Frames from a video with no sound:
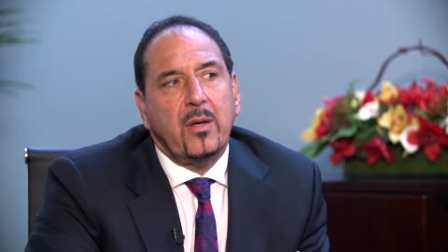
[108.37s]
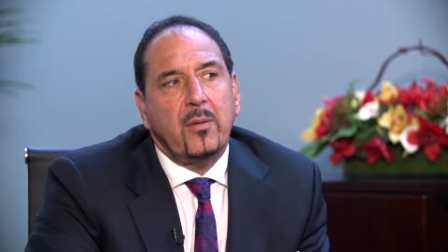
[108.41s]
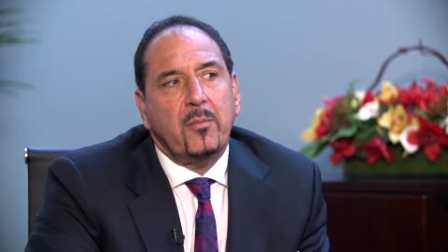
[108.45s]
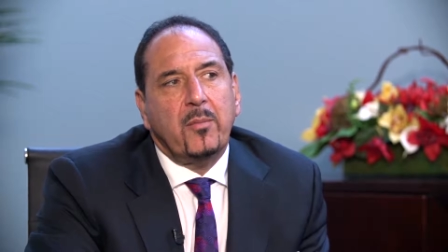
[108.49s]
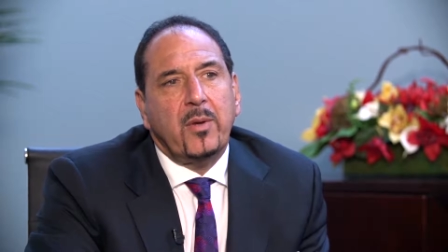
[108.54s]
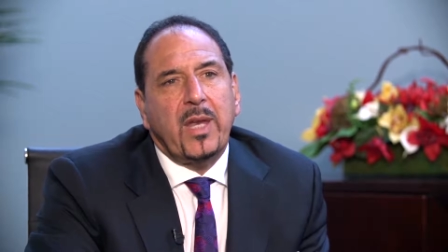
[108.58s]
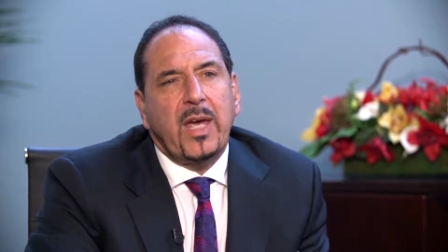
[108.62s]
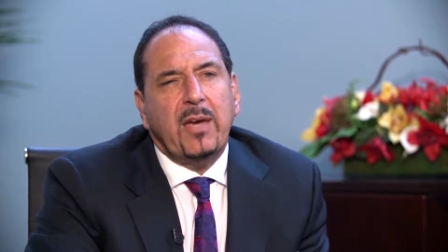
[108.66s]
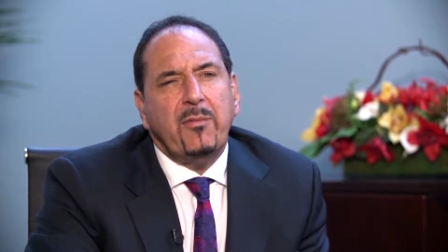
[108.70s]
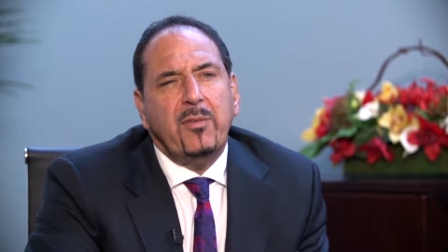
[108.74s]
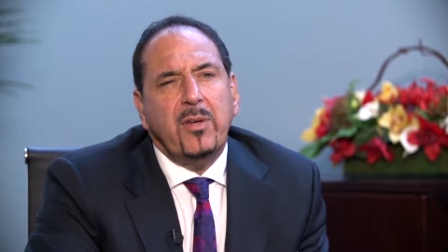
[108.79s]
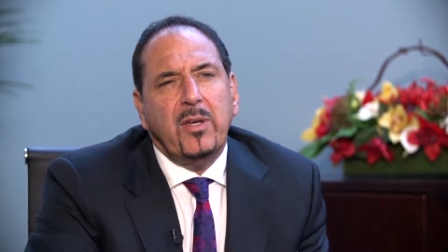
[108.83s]

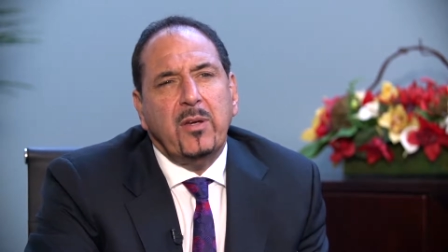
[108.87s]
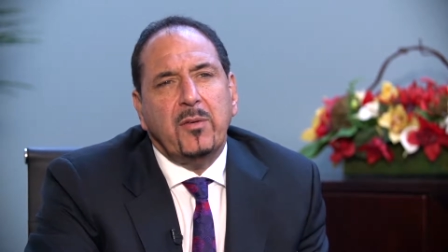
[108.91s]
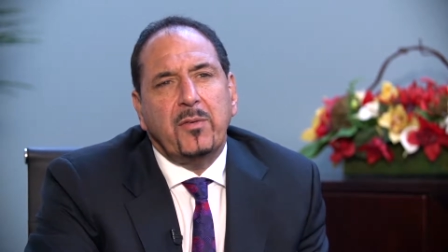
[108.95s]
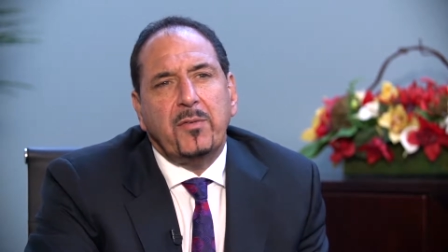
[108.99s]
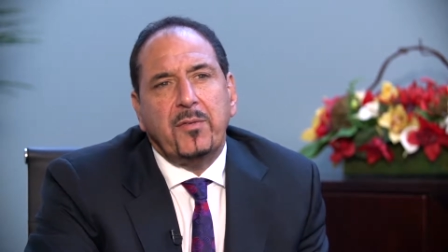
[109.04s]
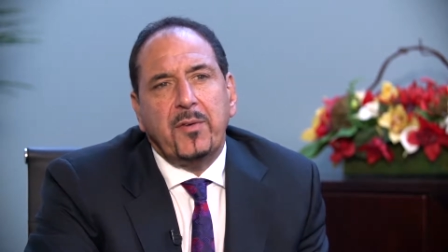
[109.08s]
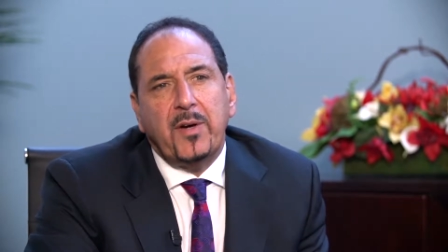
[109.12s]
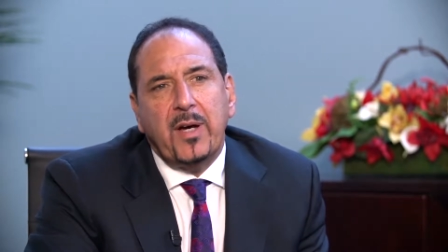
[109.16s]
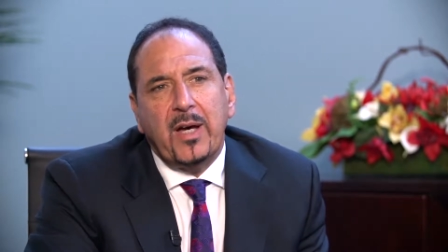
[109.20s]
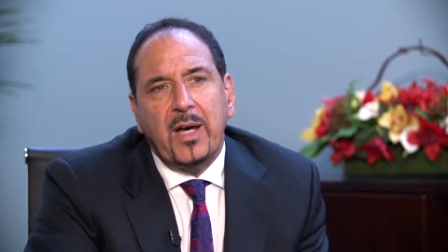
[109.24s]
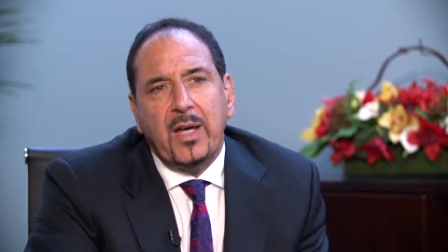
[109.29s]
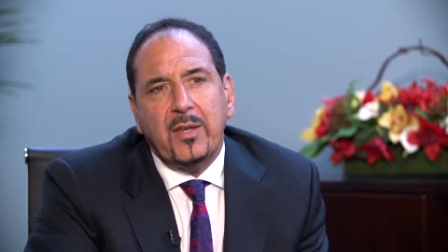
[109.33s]
But having a
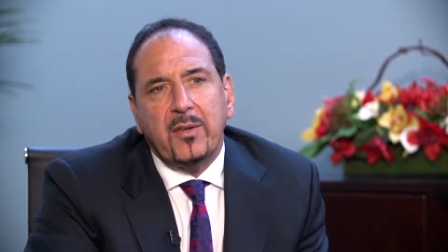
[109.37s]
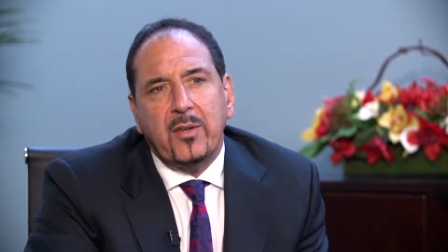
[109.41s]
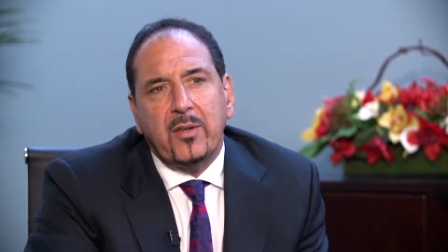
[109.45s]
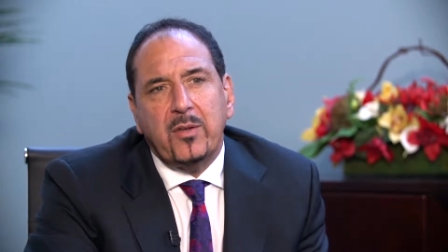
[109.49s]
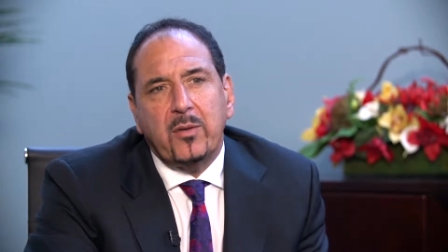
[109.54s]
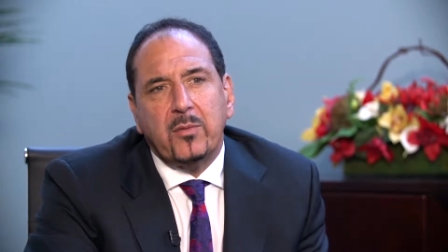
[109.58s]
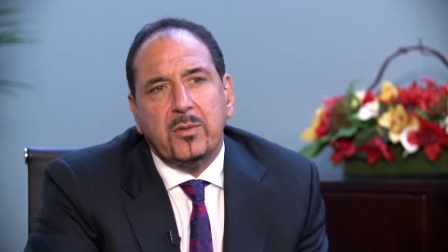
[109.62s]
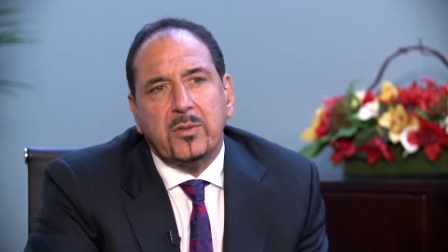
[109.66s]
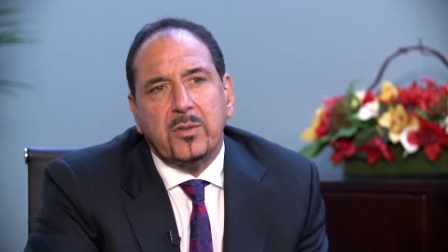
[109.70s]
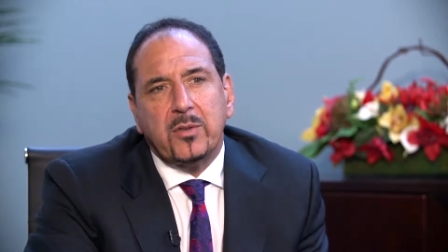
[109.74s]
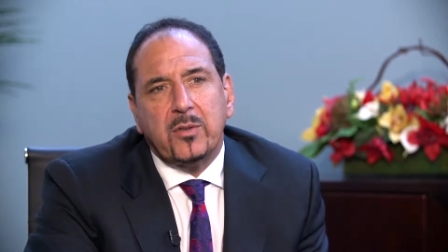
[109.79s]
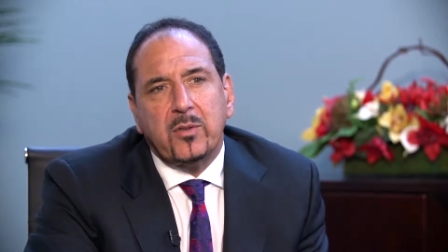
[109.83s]
father
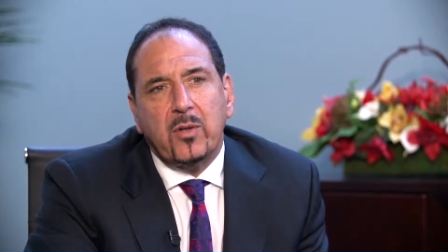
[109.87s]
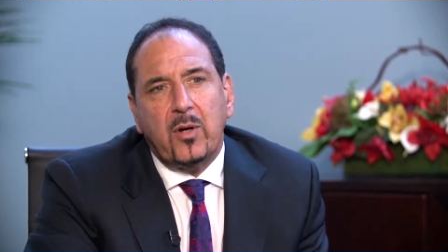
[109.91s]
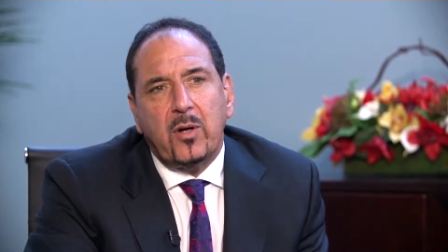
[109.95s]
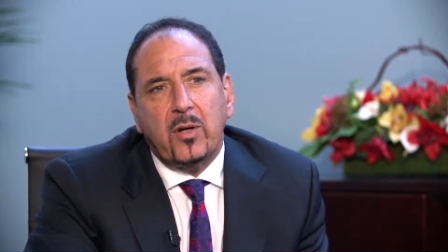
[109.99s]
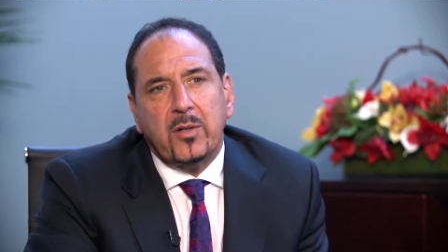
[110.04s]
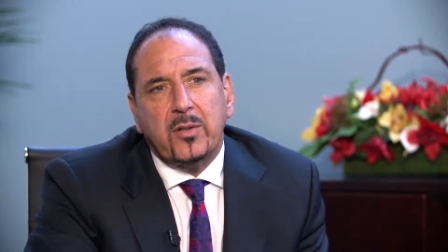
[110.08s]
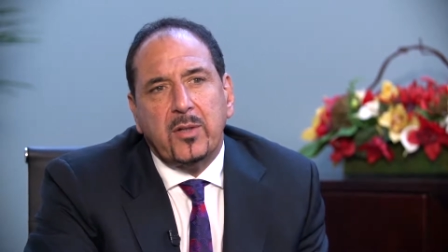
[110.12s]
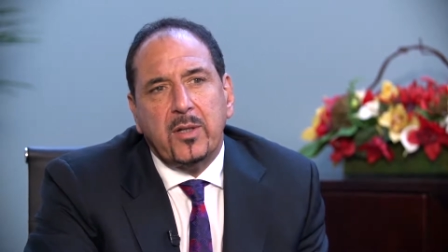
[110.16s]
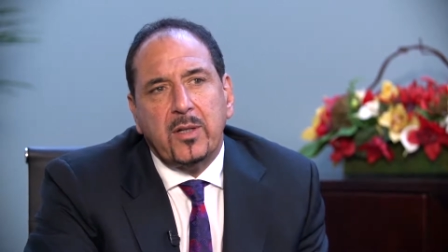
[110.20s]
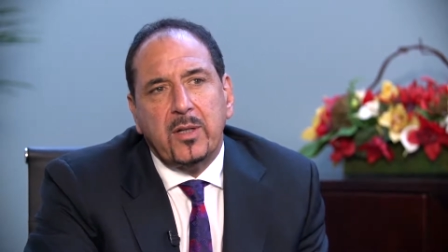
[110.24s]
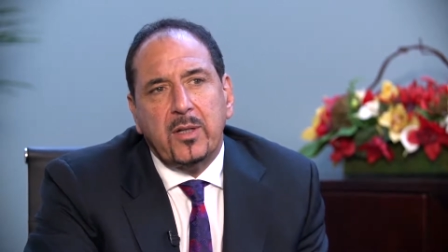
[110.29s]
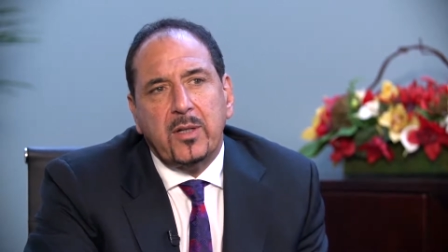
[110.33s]
that was a
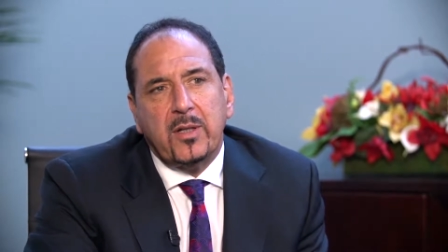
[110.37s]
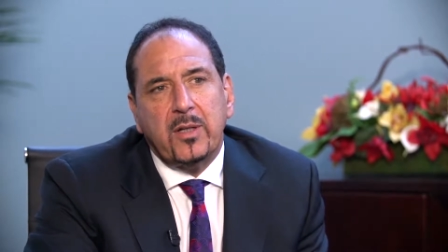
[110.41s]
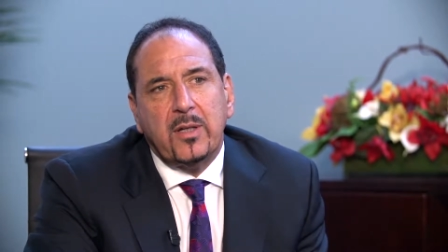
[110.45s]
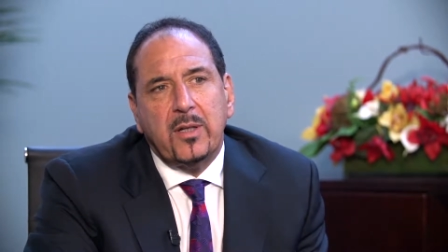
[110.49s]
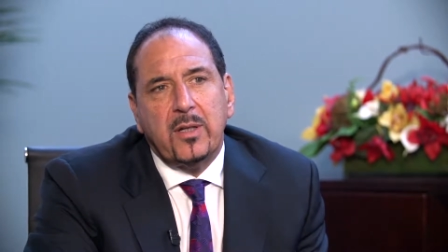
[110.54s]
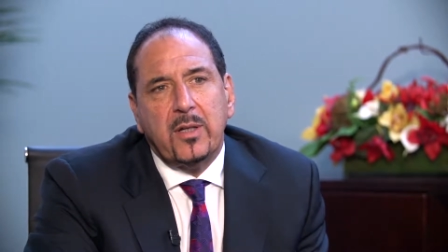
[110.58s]
doctor